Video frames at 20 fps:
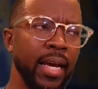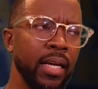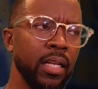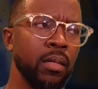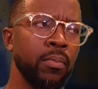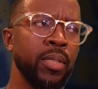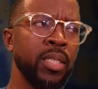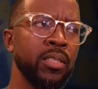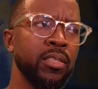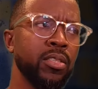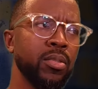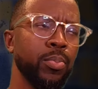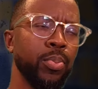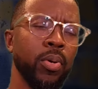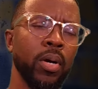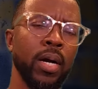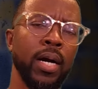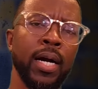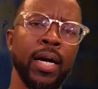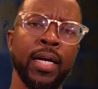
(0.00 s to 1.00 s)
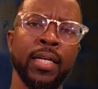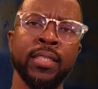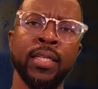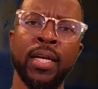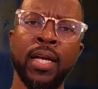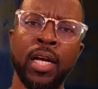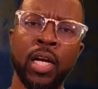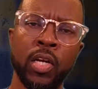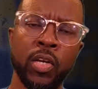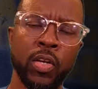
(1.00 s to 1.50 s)
element of surprise,
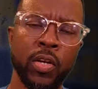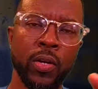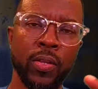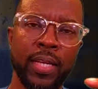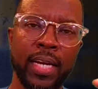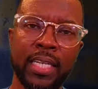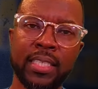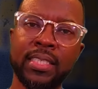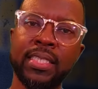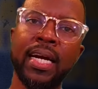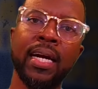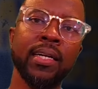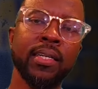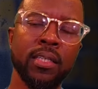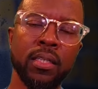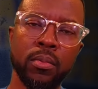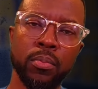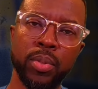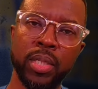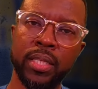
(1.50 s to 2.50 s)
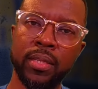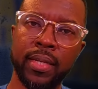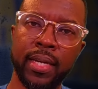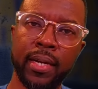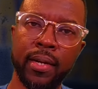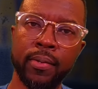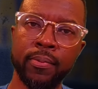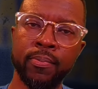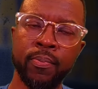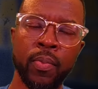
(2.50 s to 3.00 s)
that's not going to be
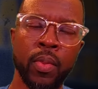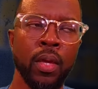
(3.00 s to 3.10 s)
there.